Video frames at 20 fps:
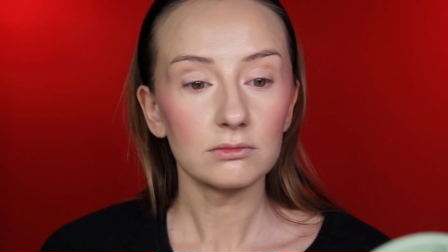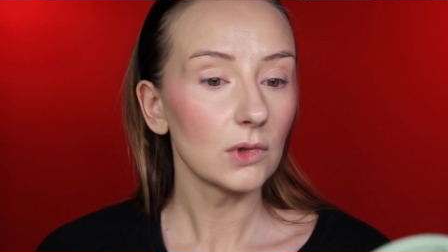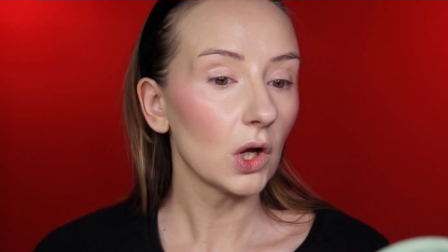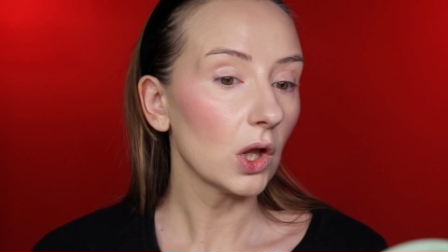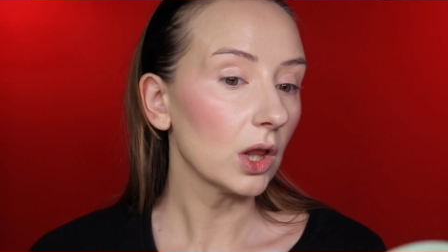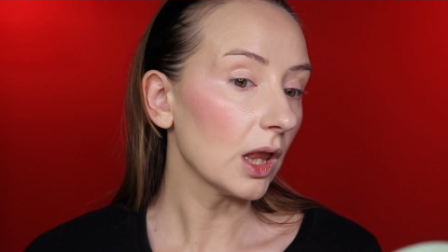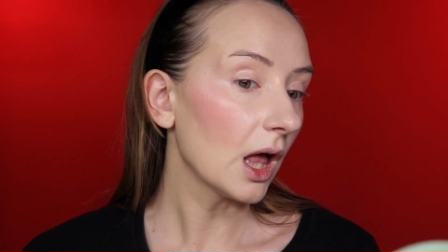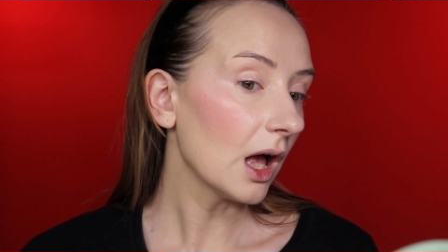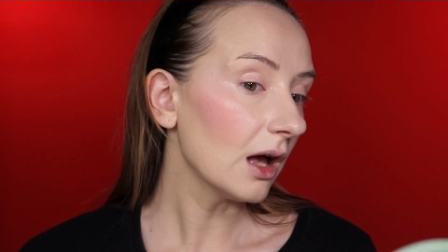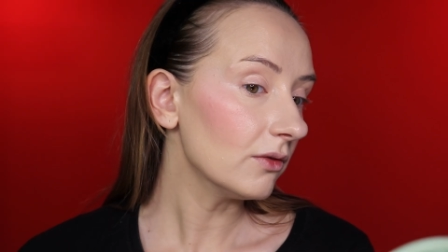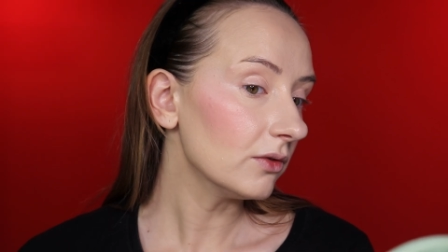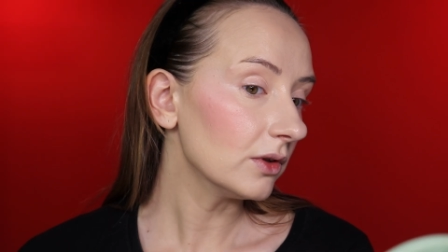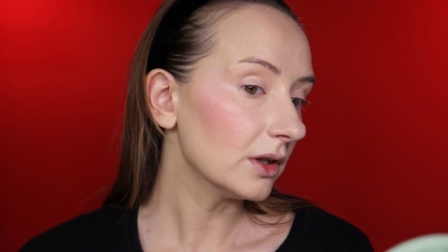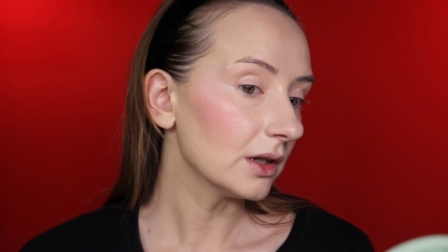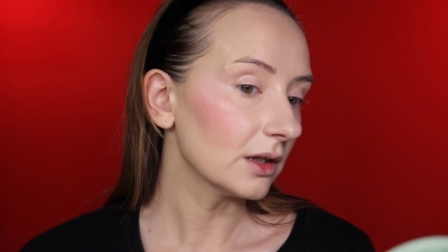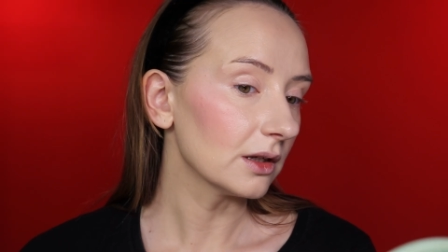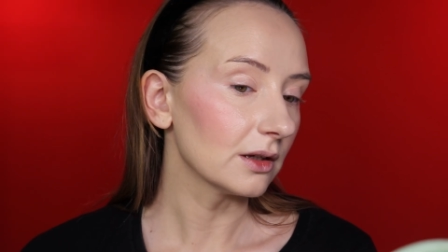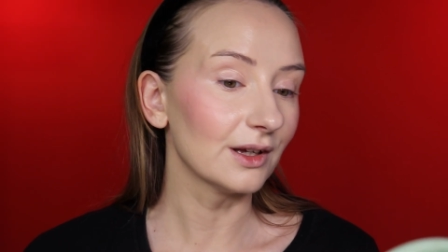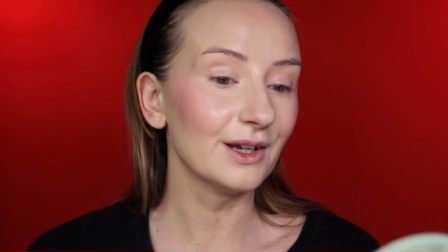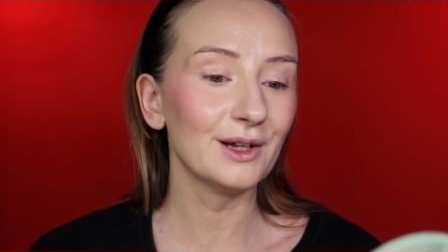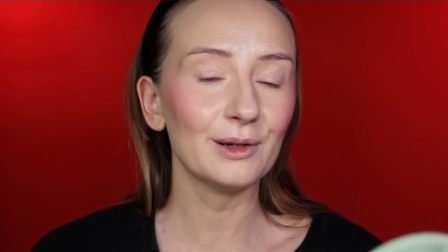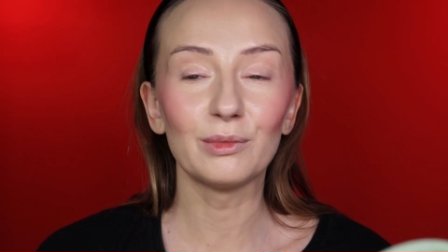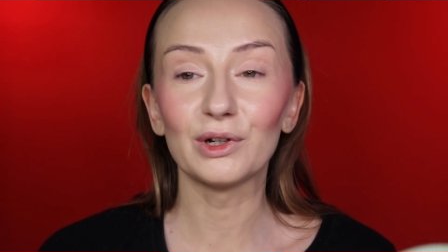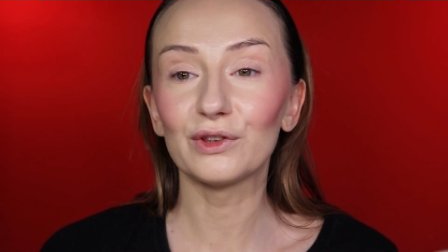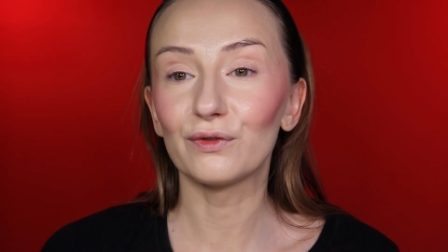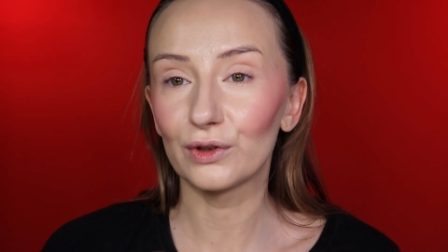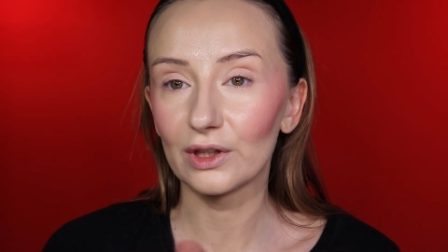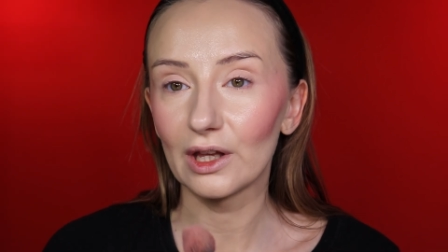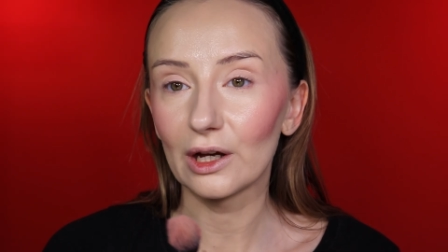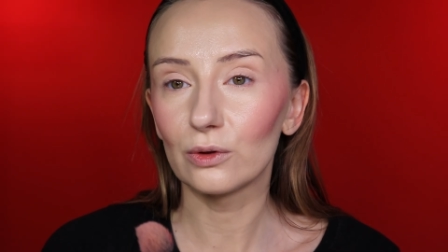Lovely,
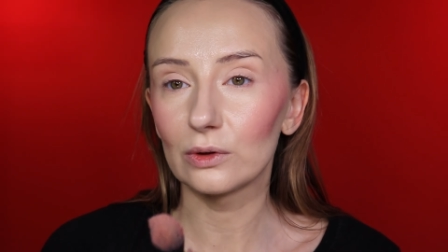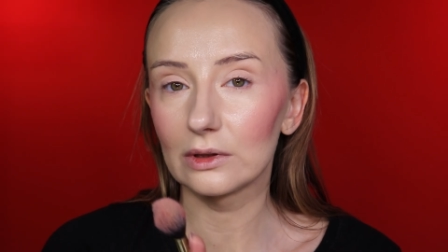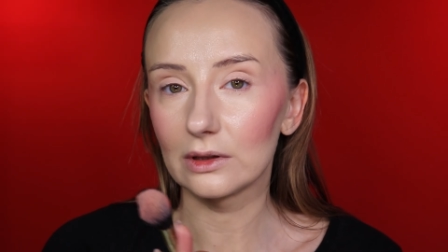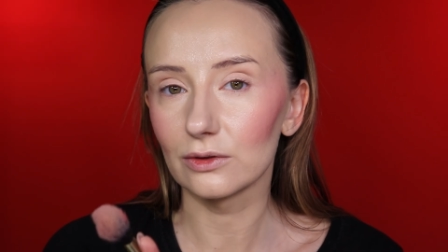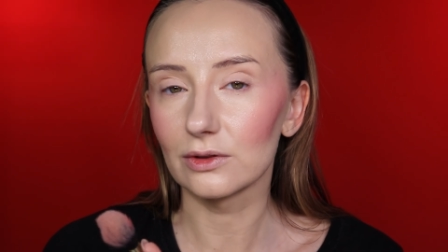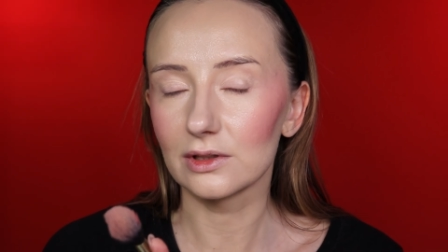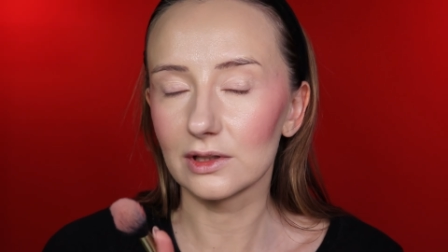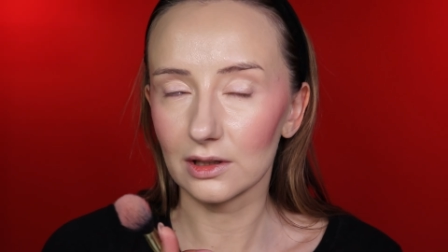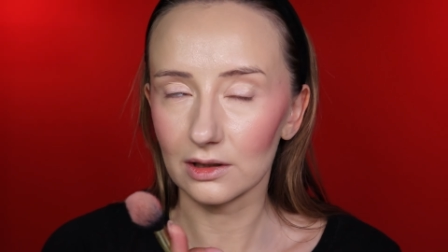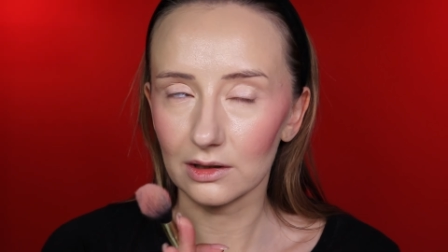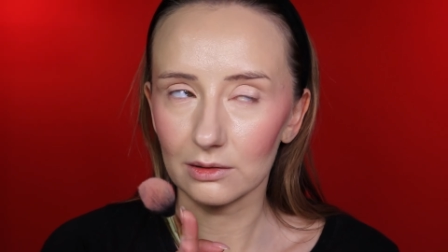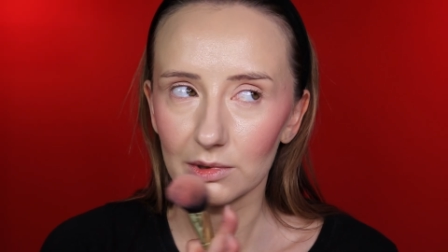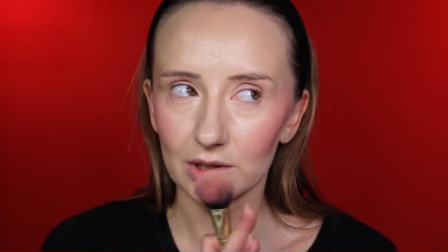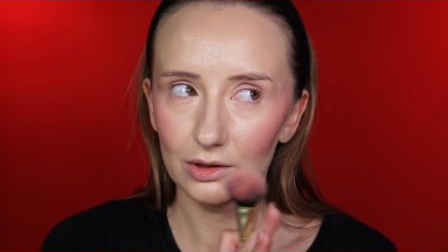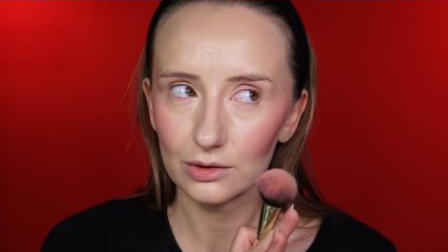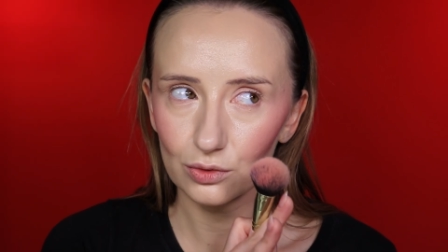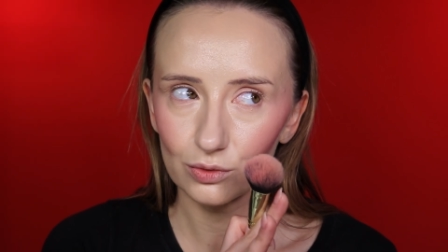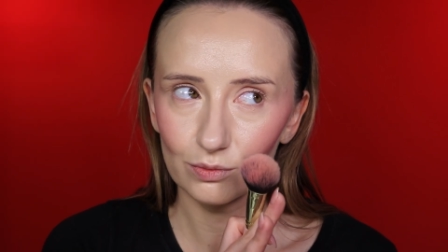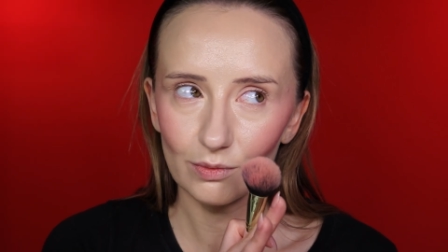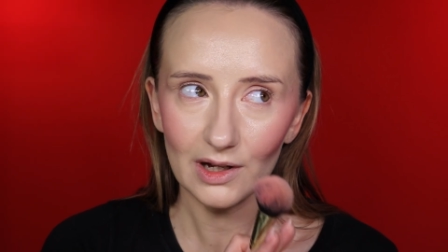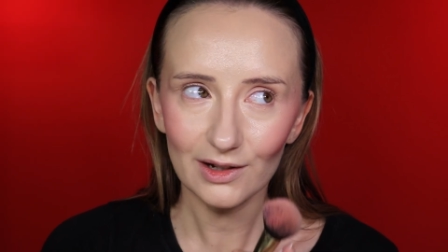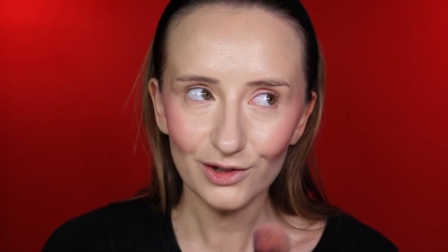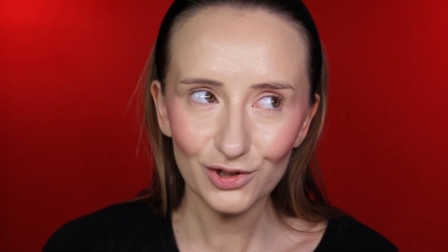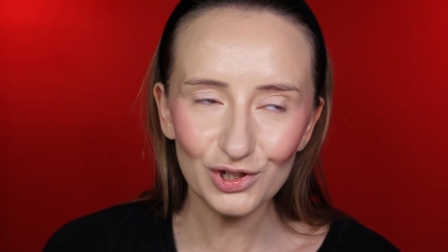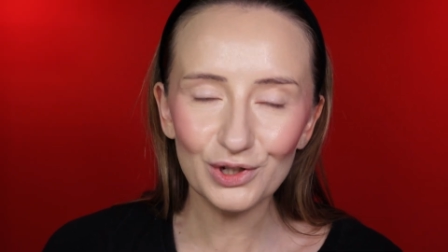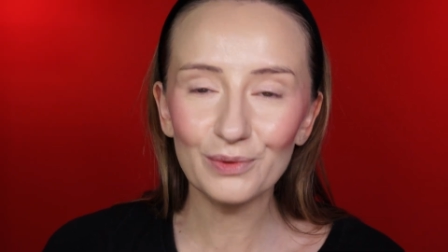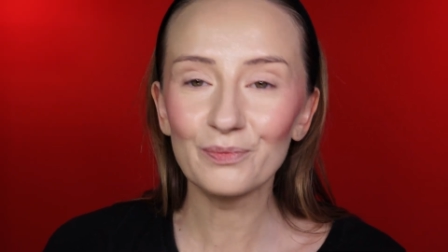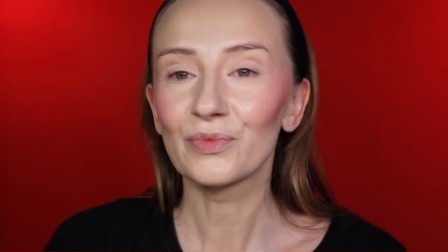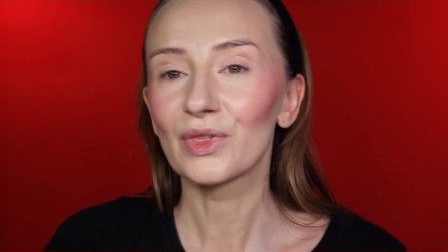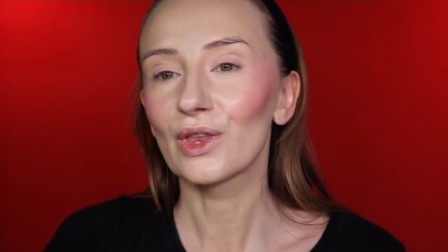but for now it looks a little bit too
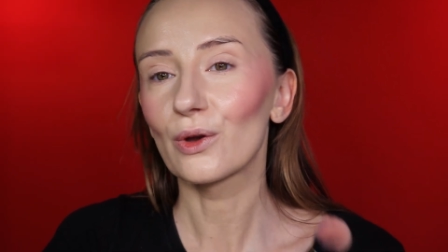much.